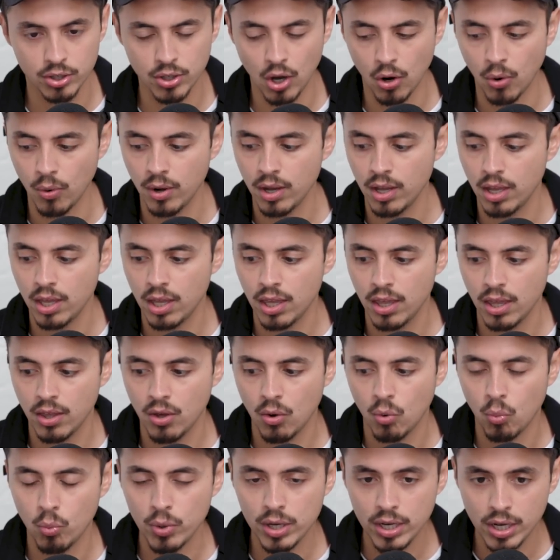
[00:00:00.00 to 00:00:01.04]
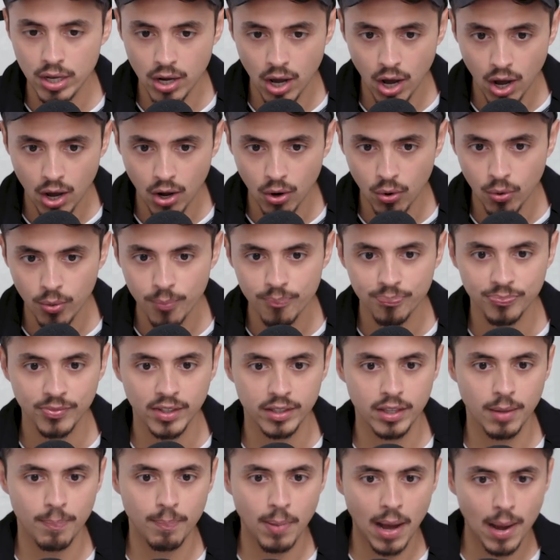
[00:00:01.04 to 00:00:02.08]
So we know
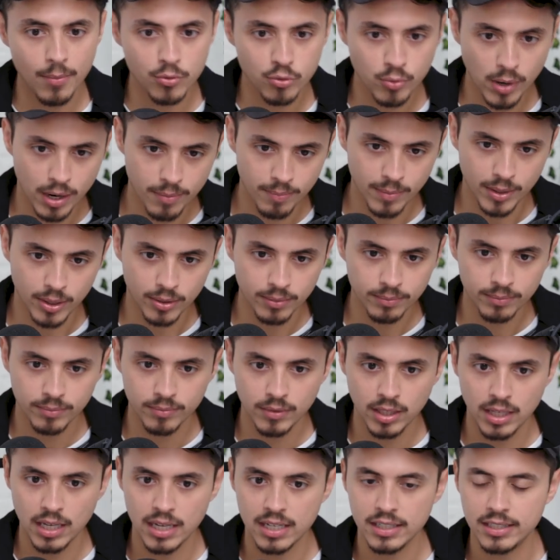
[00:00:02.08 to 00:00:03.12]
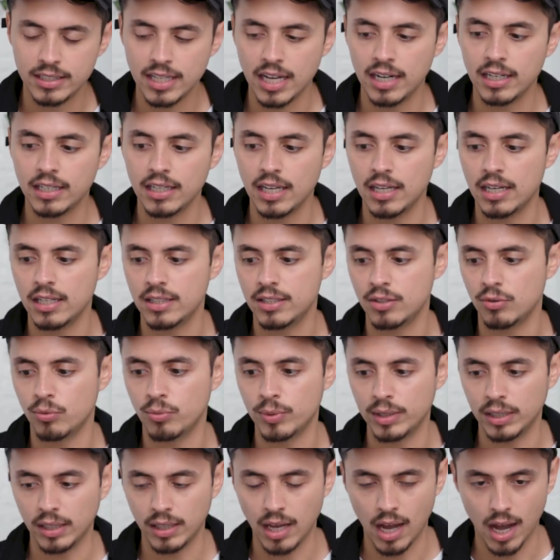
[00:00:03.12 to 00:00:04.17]
that Bob's Red Mill is dedicated to
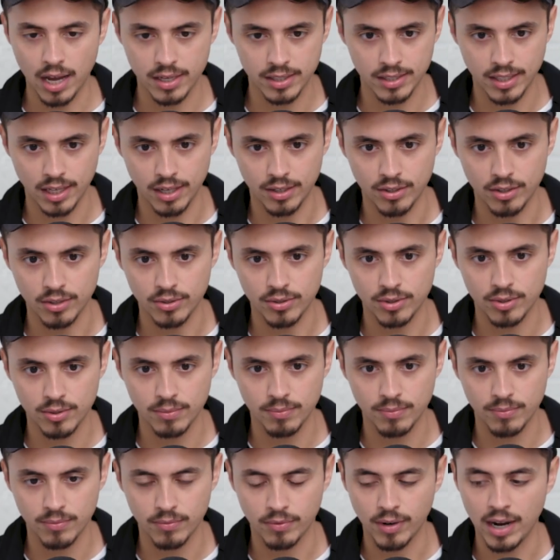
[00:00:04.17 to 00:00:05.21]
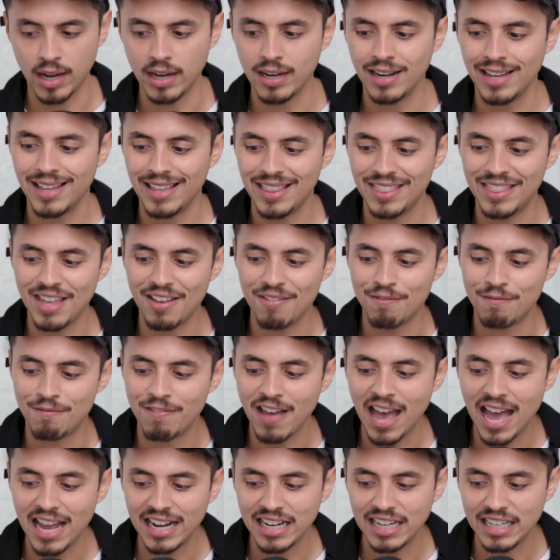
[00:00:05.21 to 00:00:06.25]
really high standards, right? They
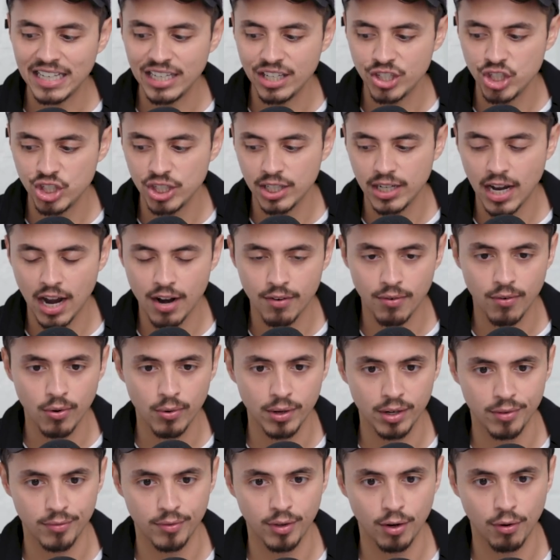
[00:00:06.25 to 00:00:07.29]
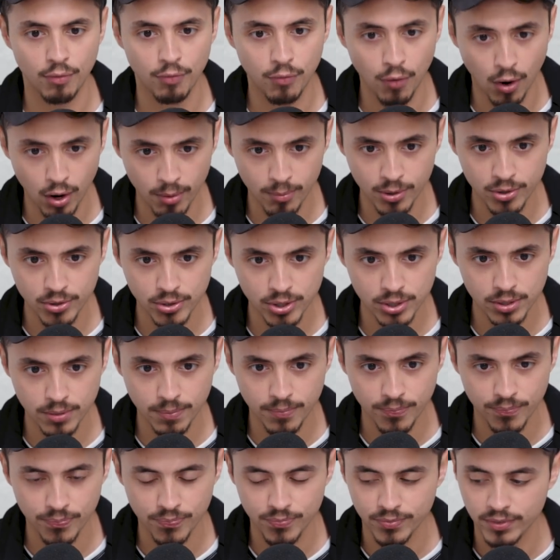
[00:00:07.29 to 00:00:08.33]
vet each and every one of their farmers.
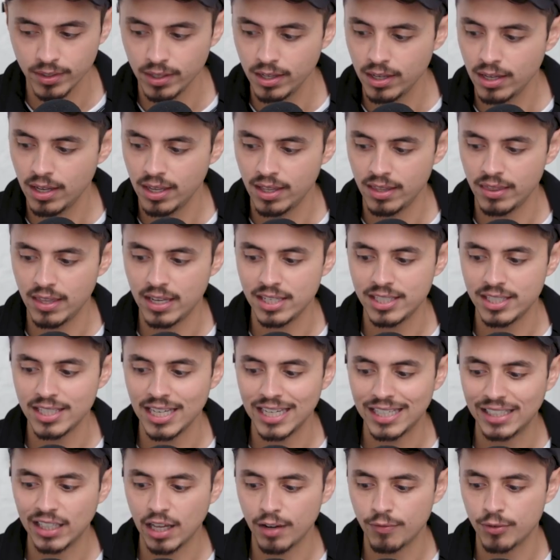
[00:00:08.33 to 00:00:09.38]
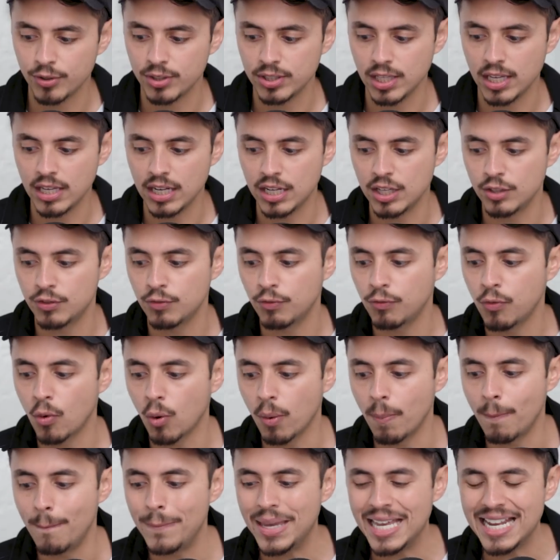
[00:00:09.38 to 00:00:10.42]
They say glyphosate is
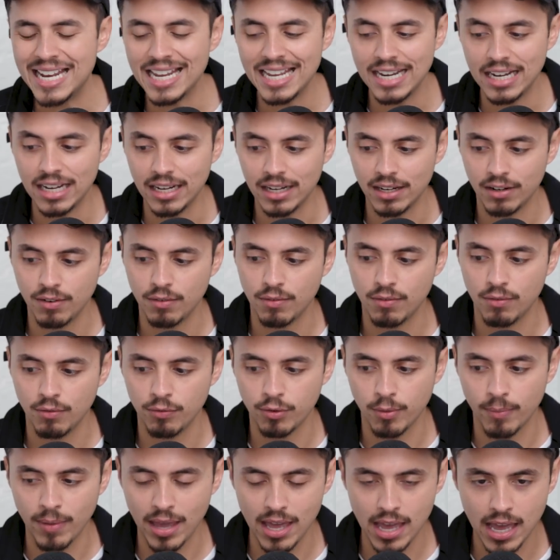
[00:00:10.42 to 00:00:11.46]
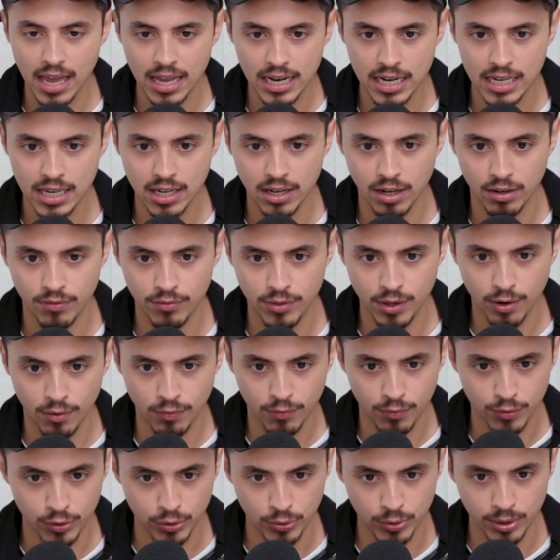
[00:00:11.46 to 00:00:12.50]
forbidden from any of their
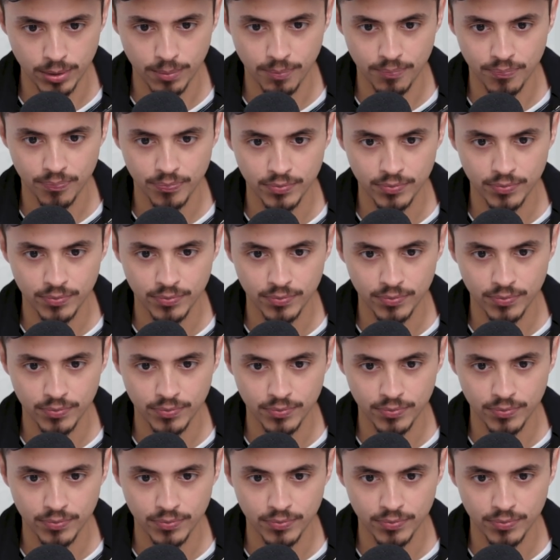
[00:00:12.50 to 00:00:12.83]
food.